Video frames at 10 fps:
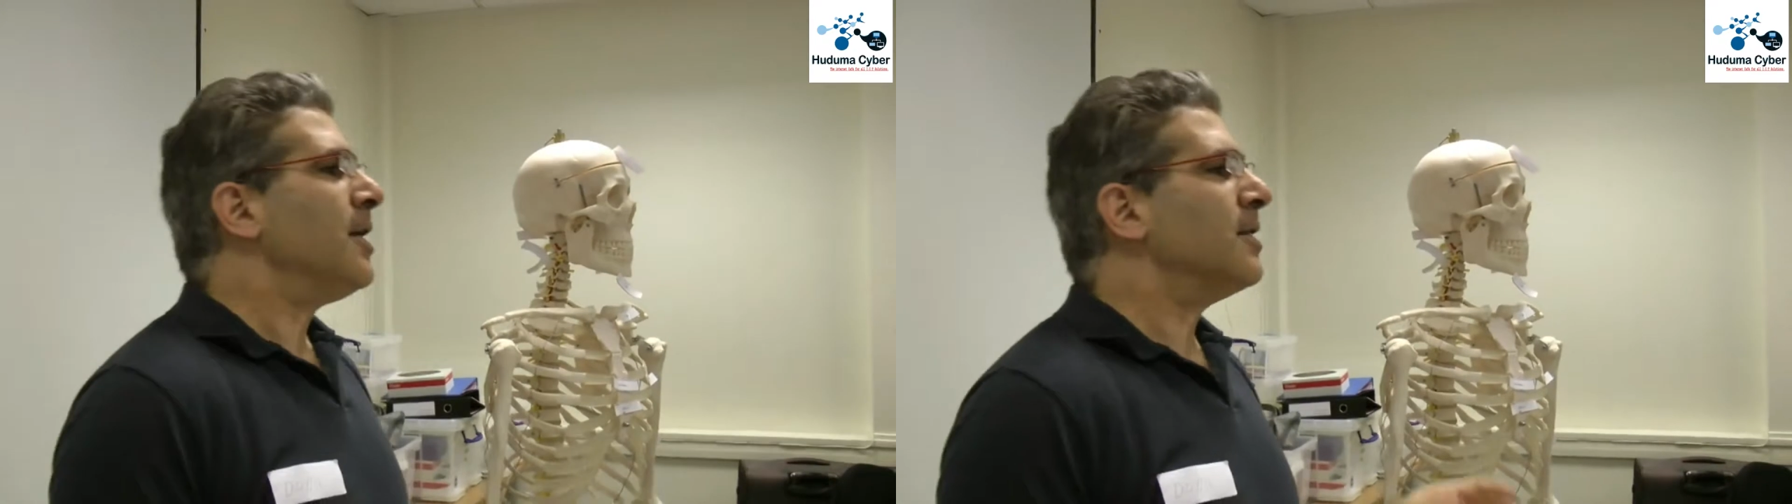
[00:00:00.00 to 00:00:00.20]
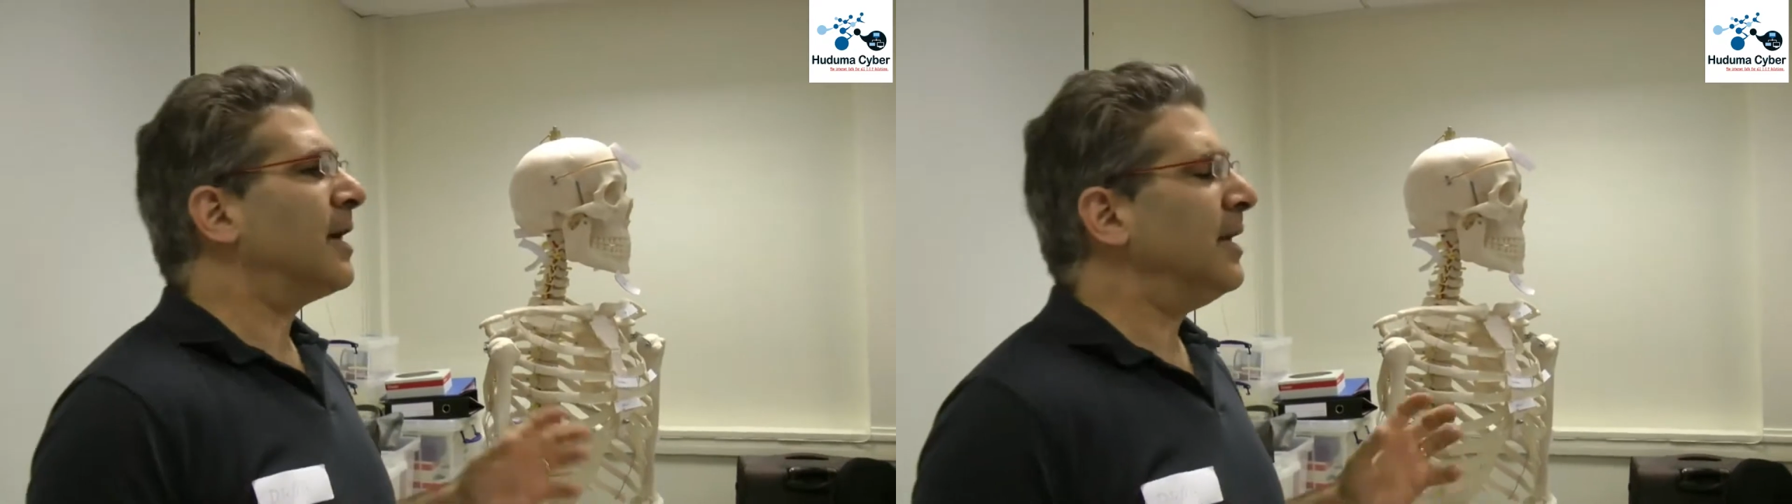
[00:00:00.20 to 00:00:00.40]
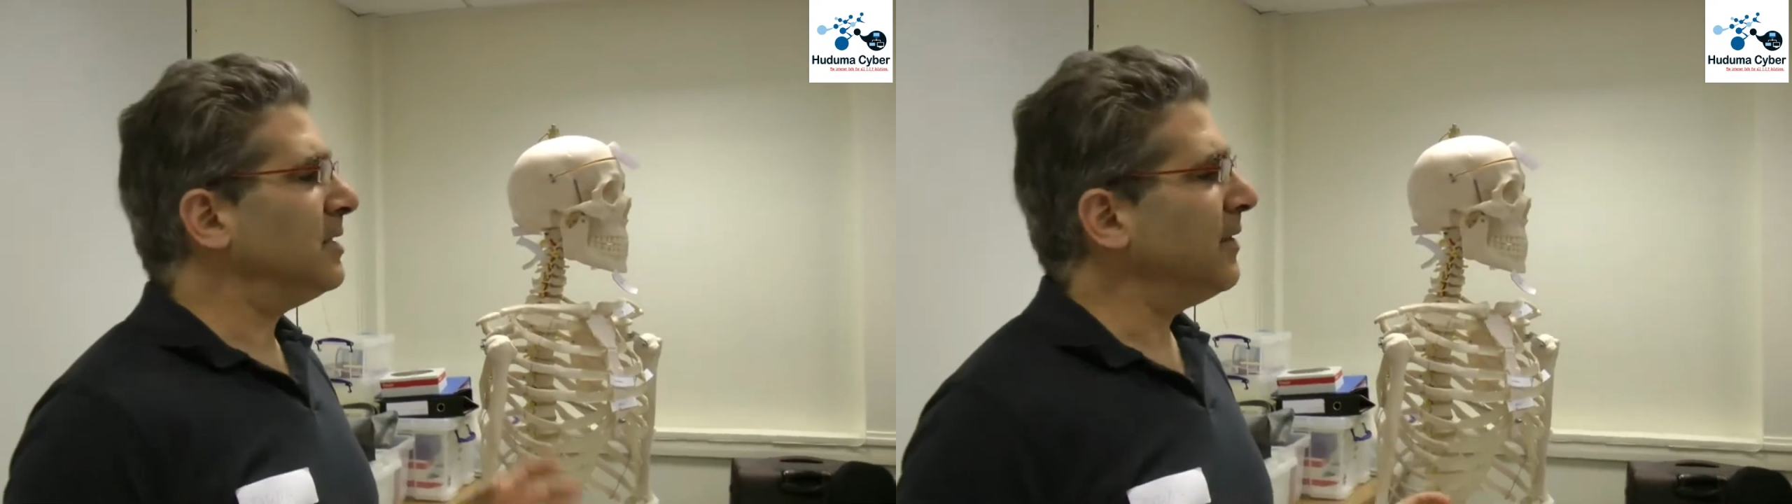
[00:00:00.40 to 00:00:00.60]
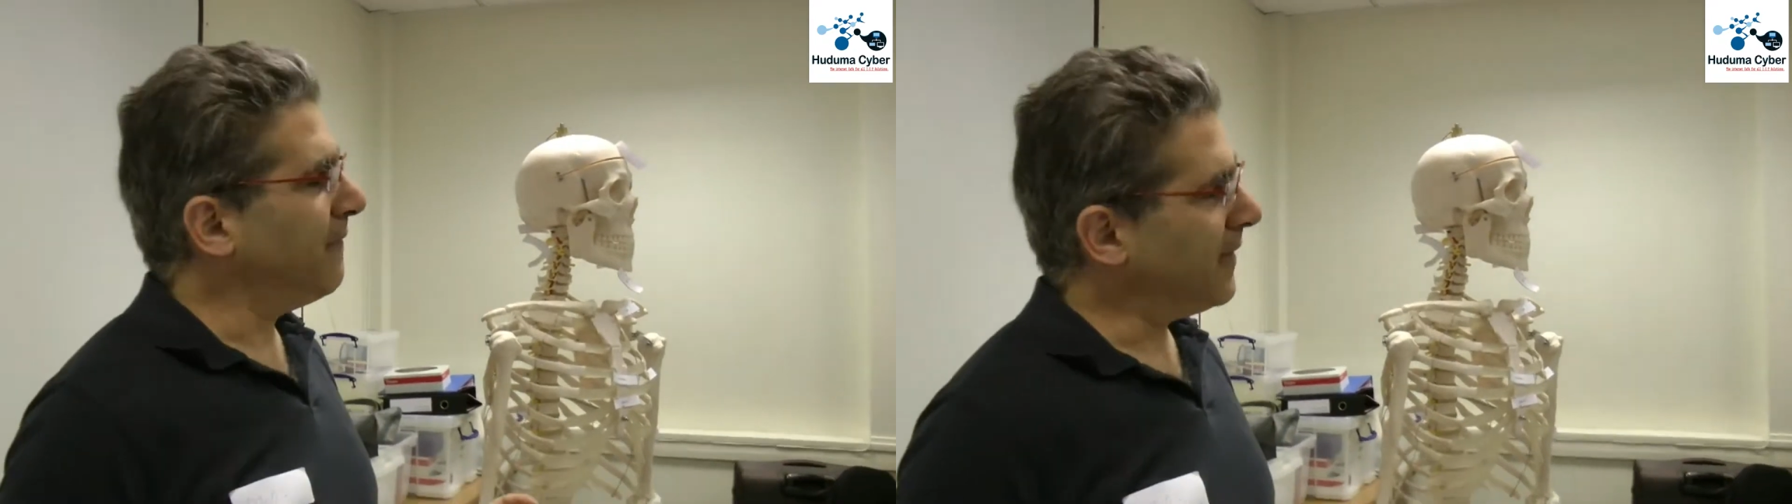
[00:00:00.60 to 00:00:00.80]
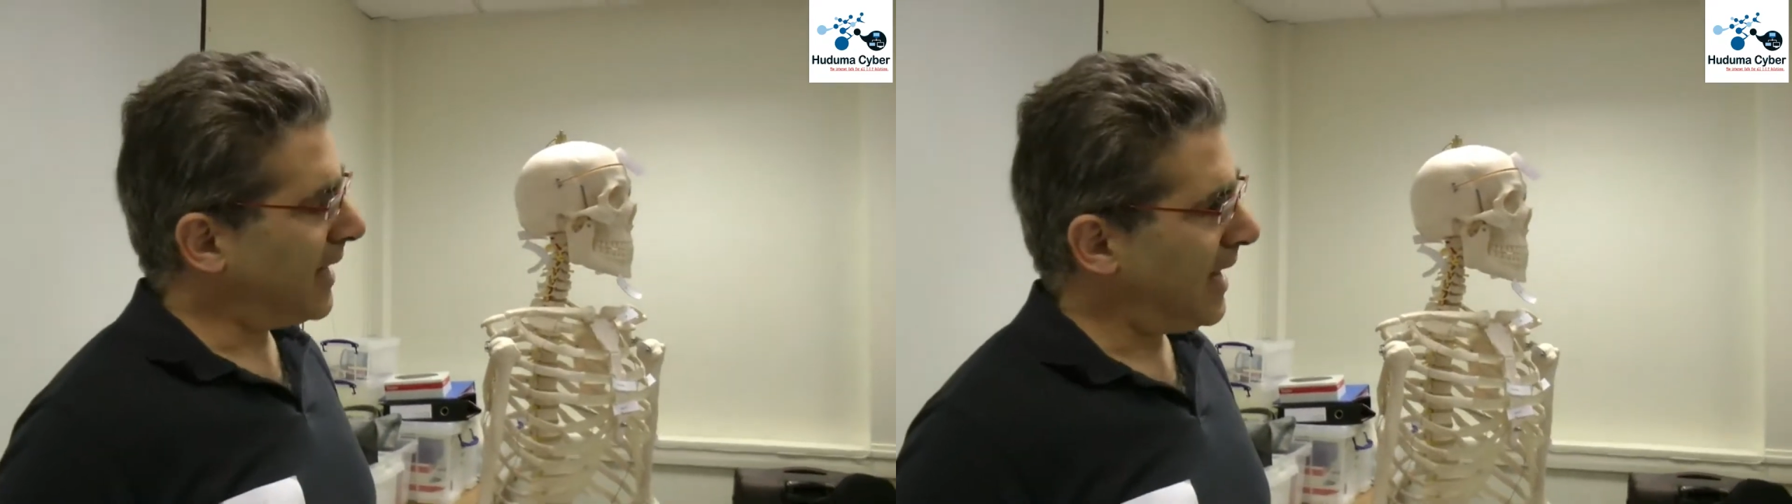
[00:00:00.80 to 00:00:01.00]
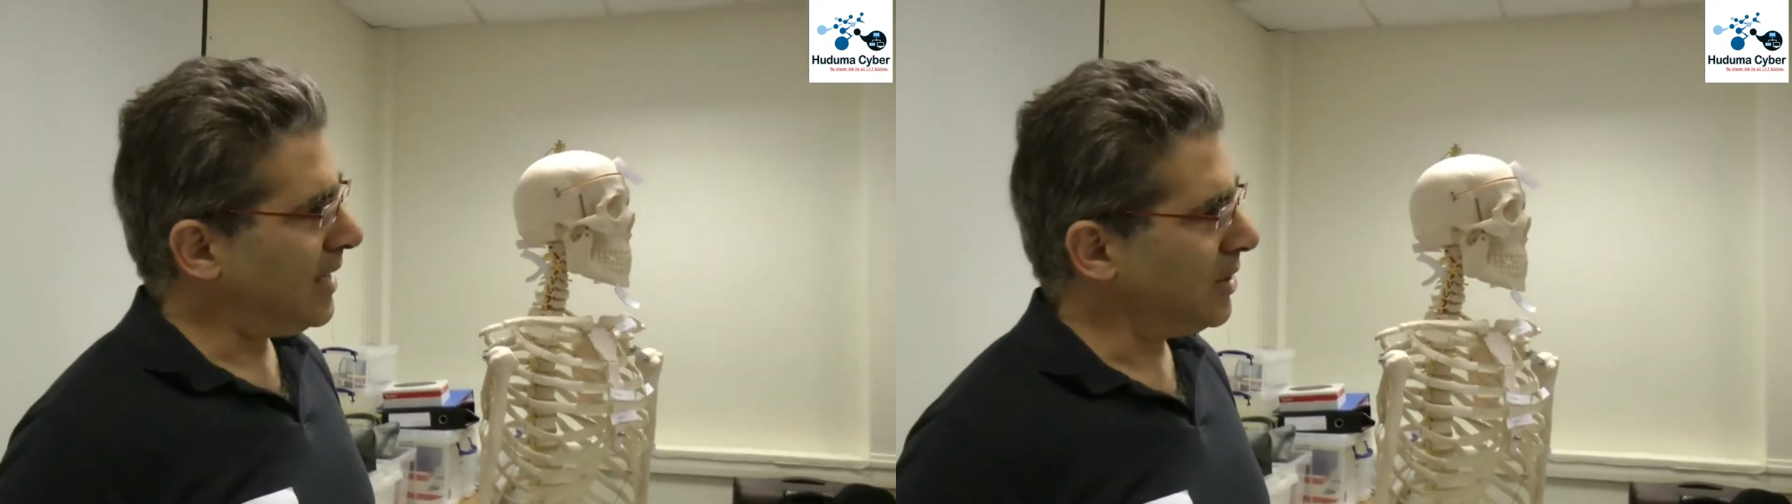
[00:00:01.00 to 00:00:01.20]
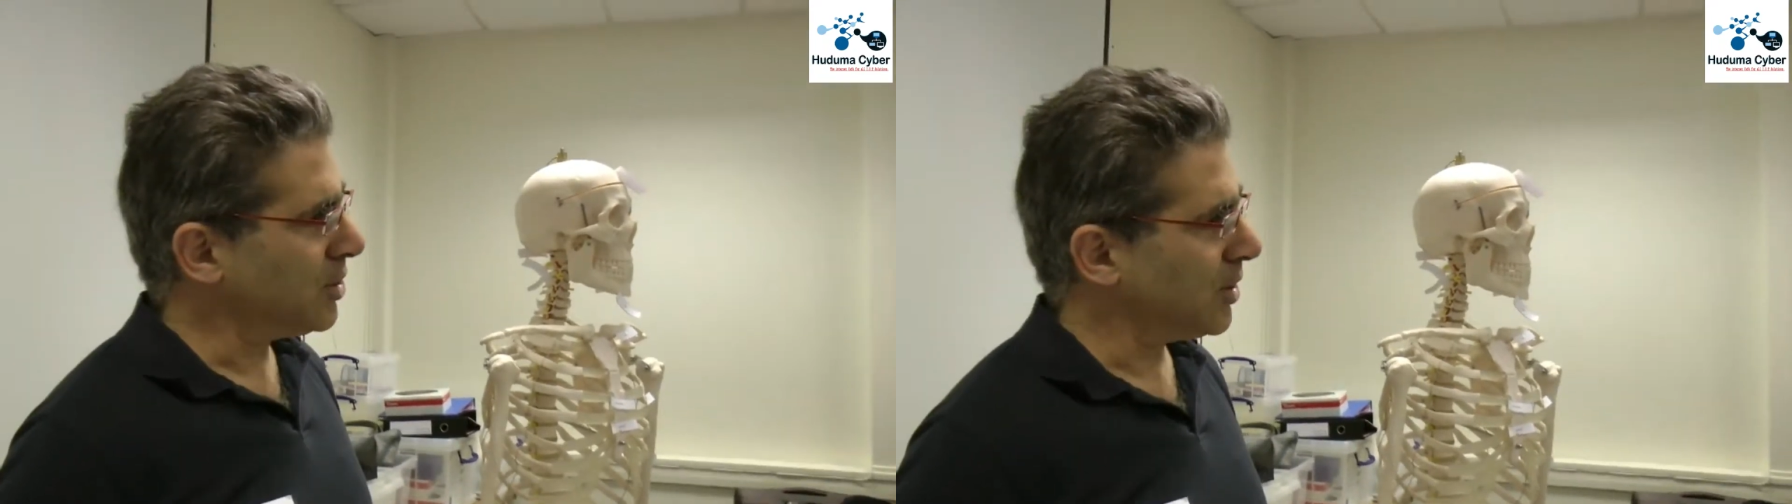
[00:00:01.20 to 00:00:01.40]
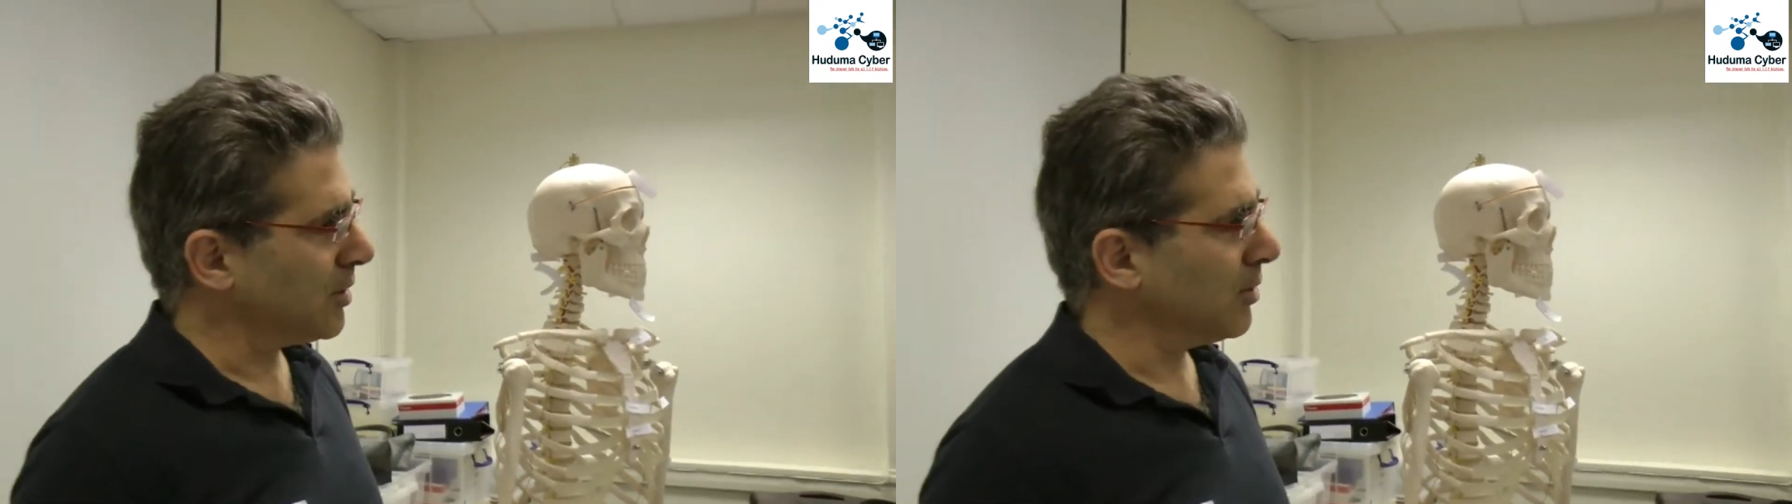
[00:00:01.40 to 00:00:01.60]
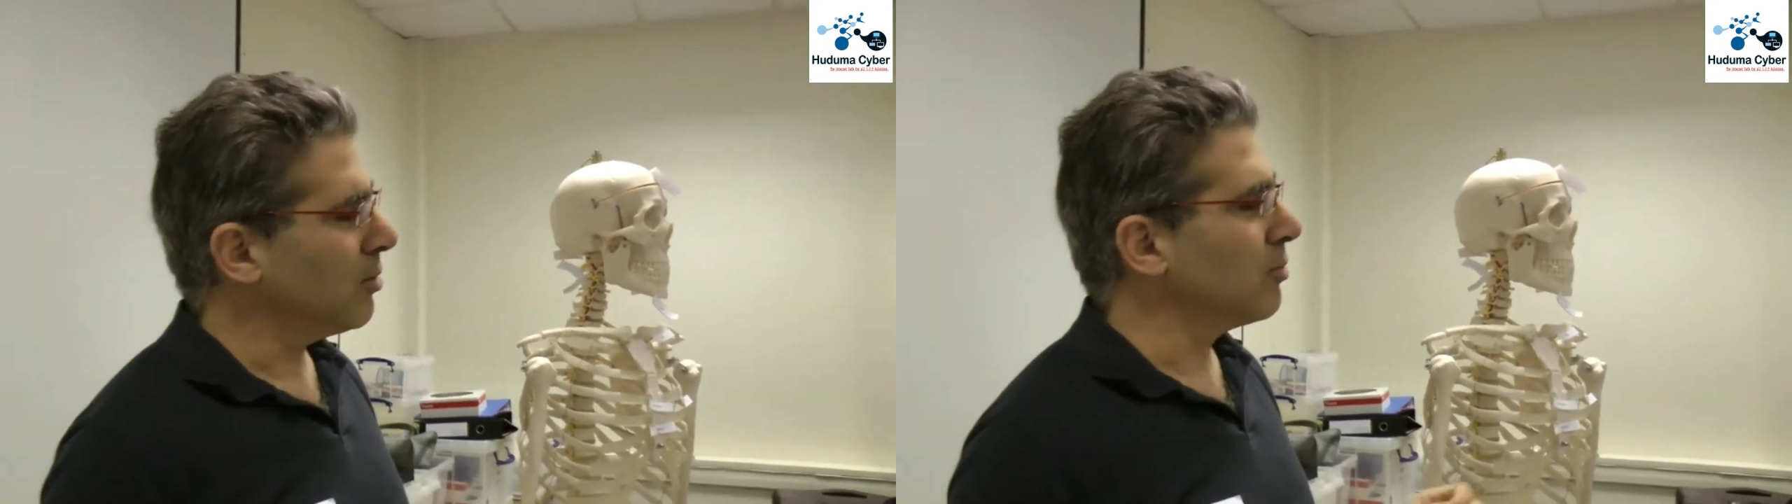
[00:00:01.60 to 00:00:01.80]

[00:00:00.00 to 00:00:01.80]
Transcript: The classification